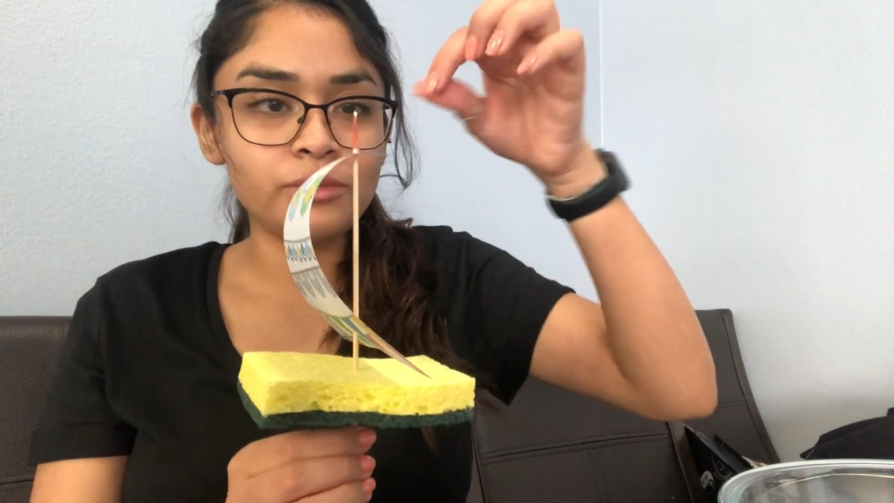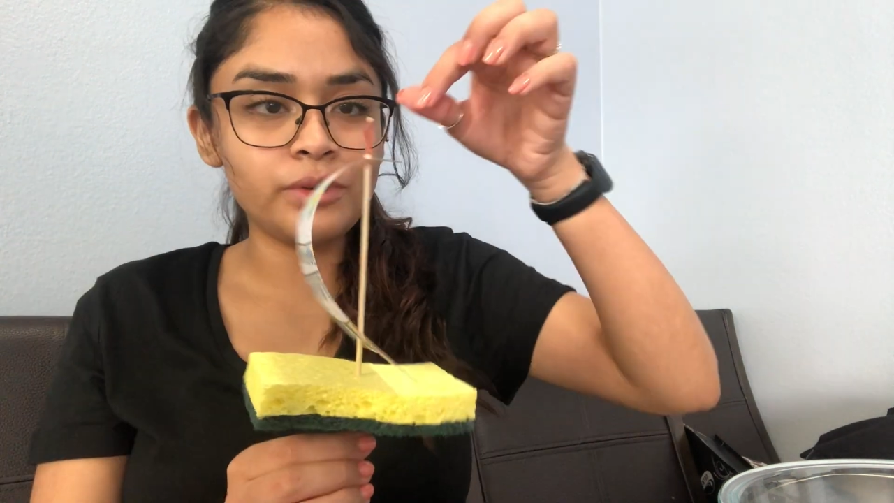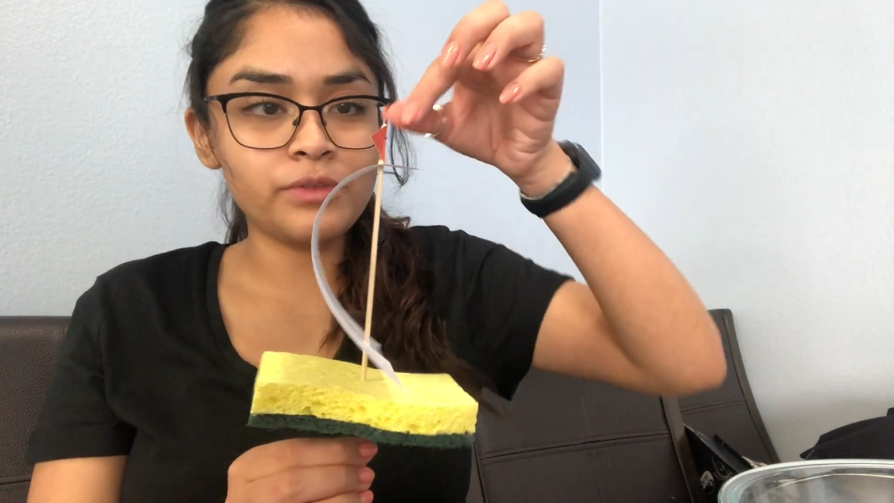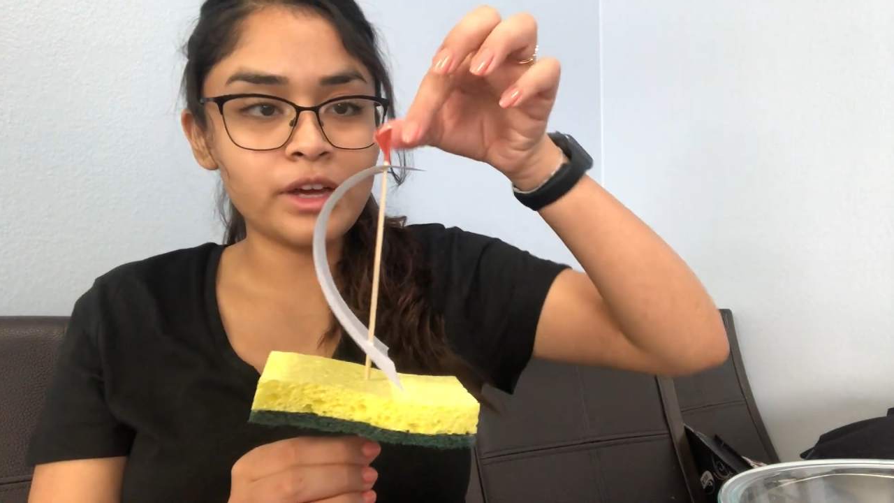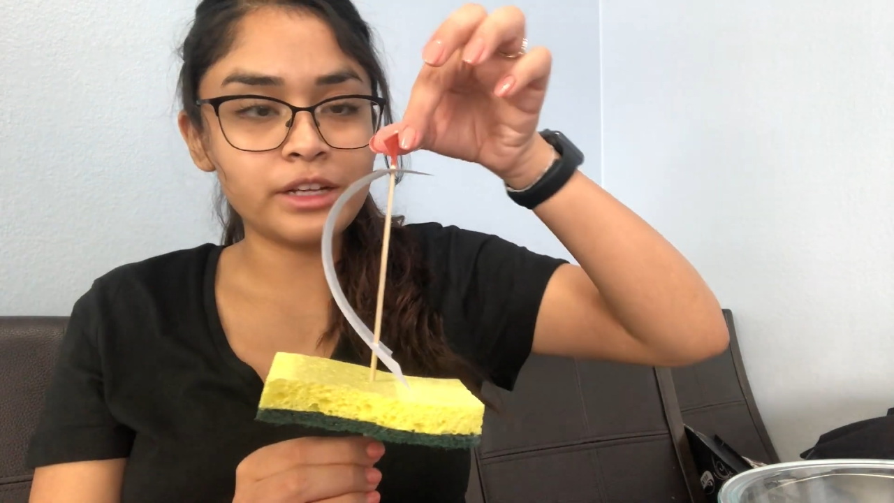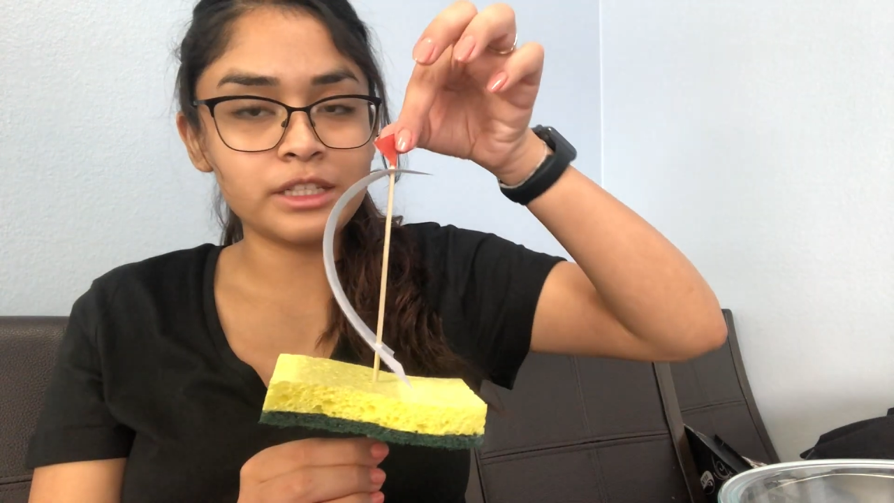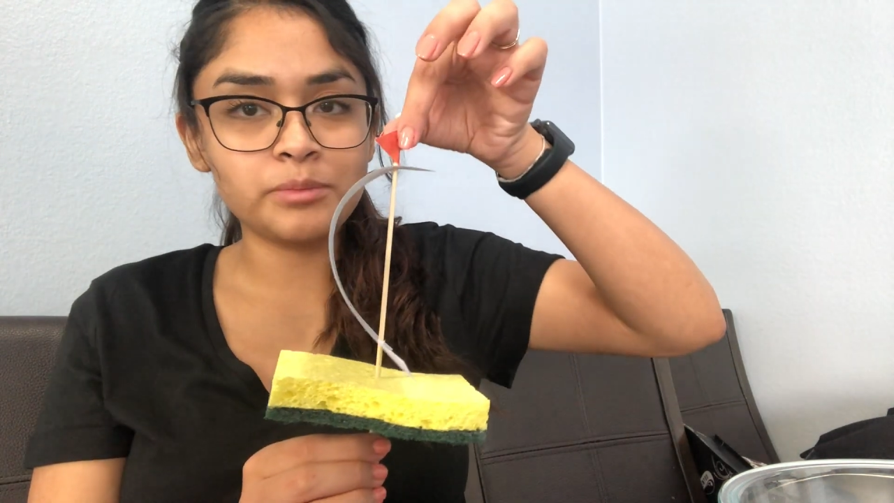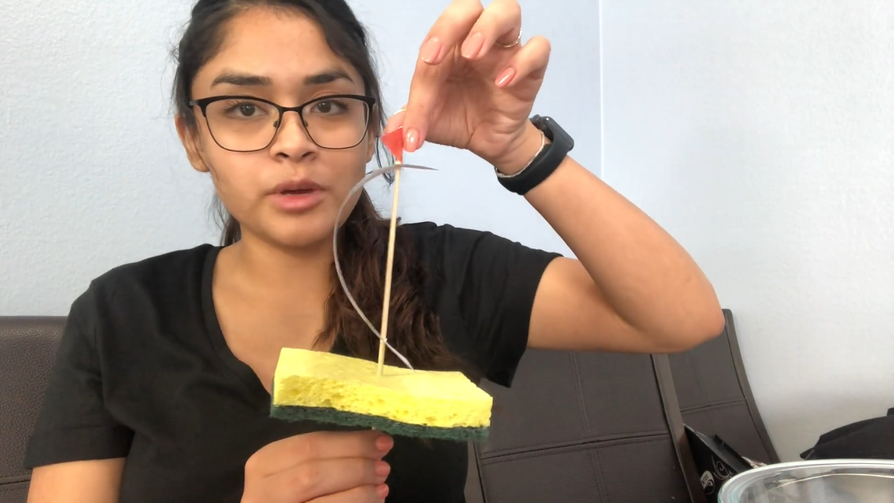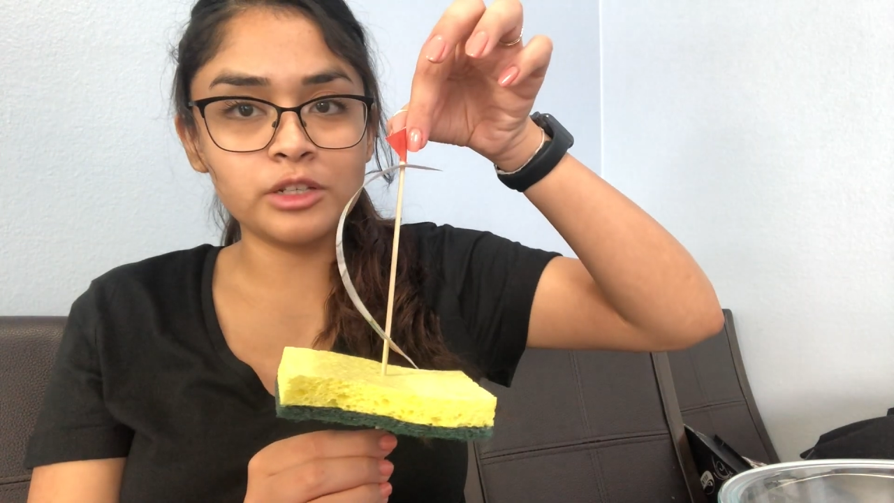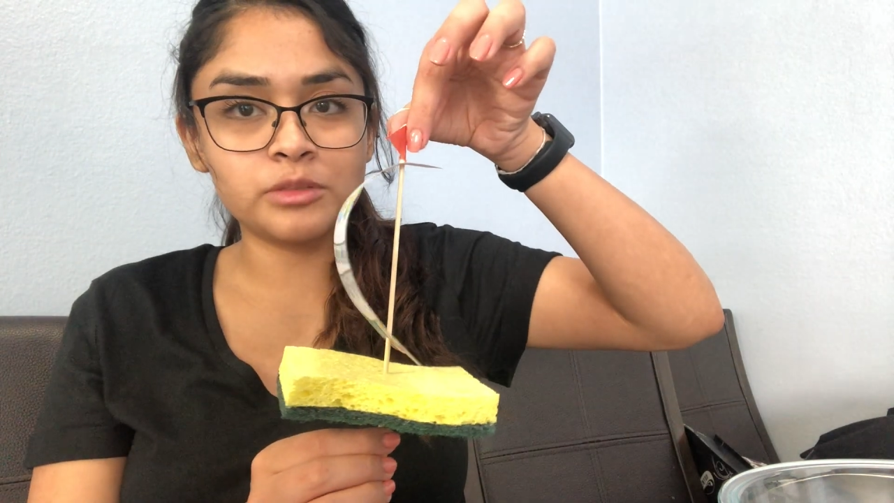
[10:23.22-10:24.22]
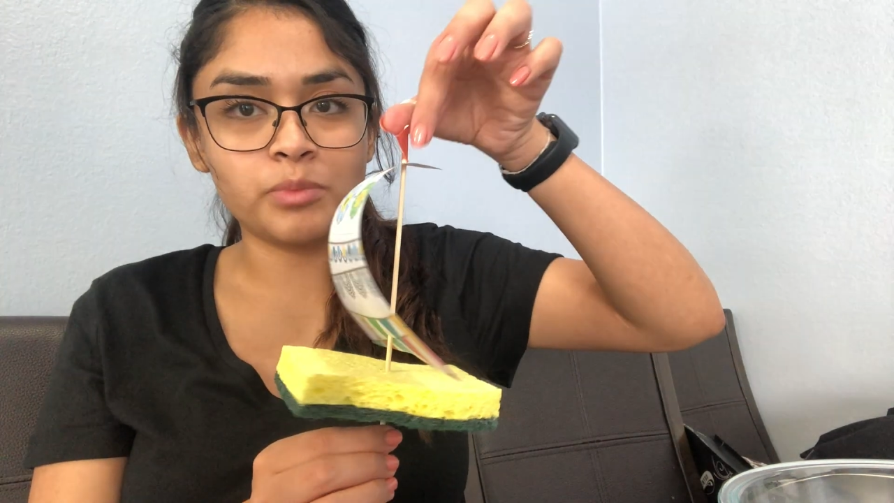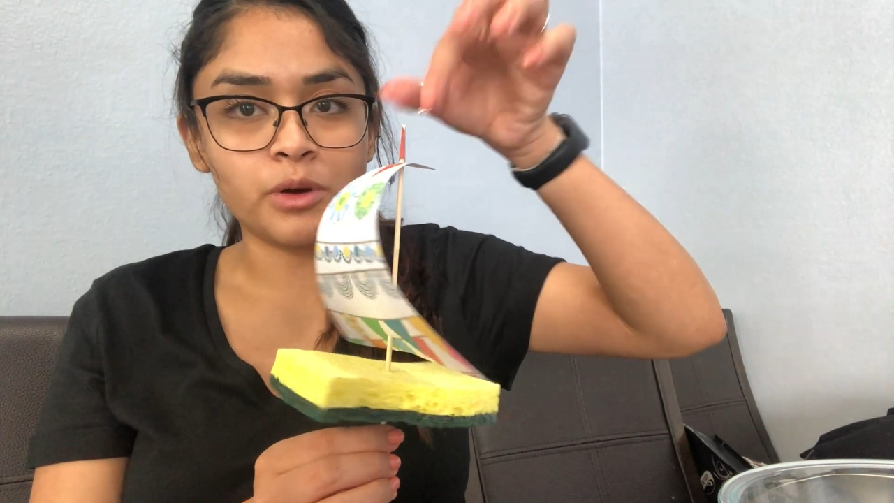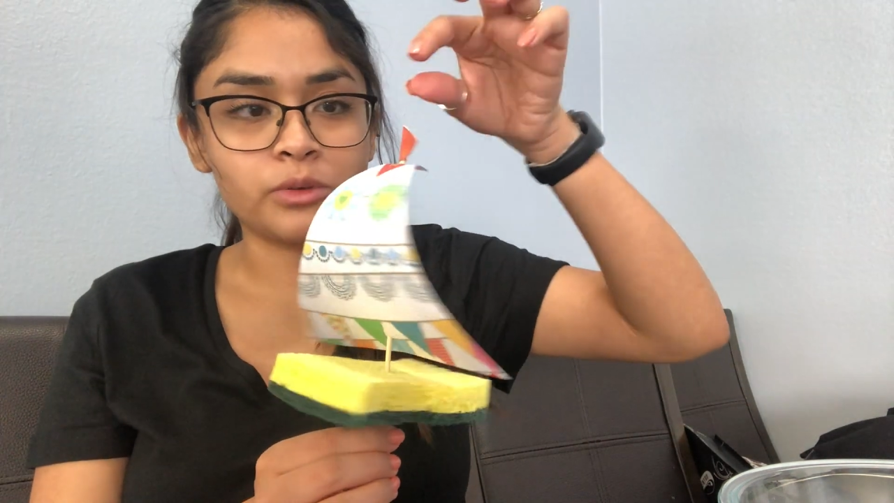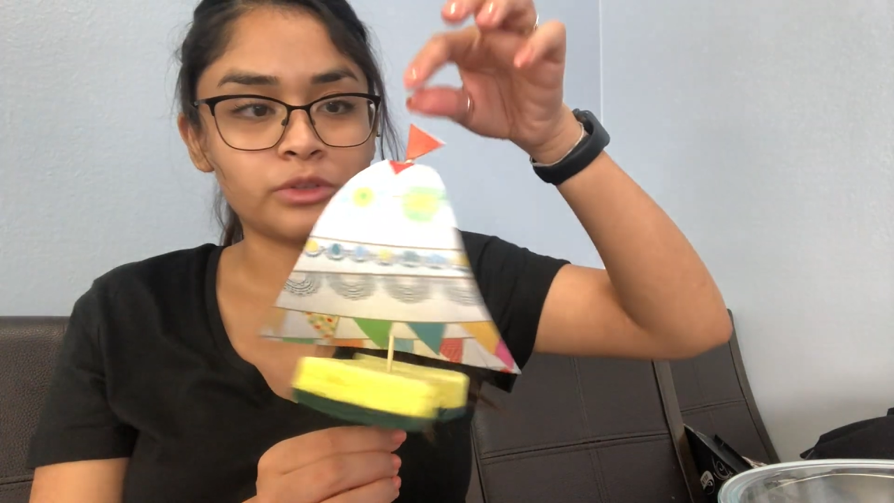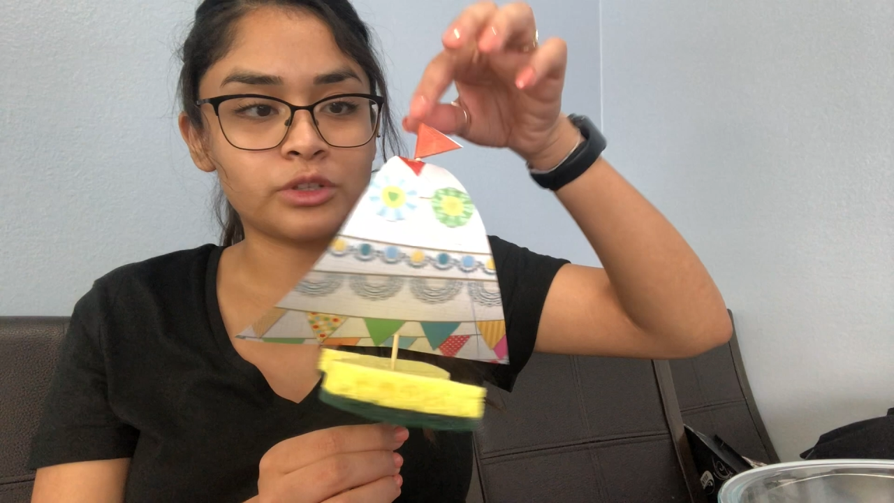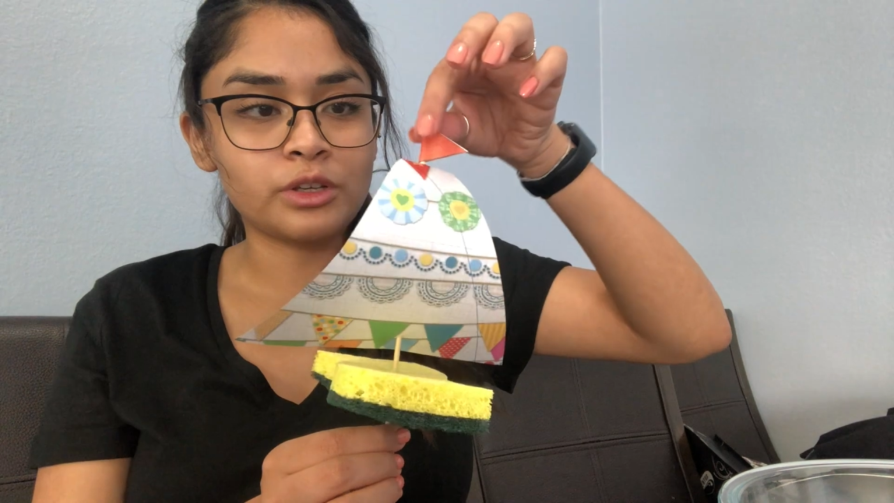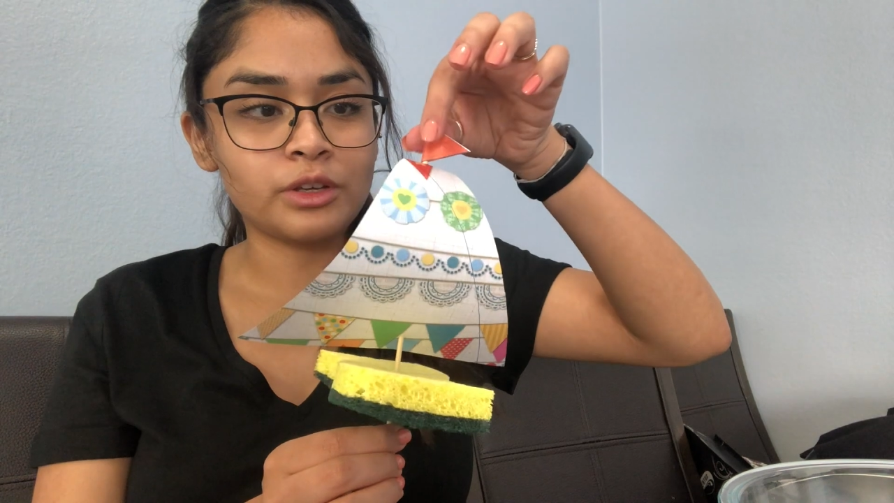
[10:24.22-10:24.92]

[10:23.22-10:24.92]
we've got a sponge boat.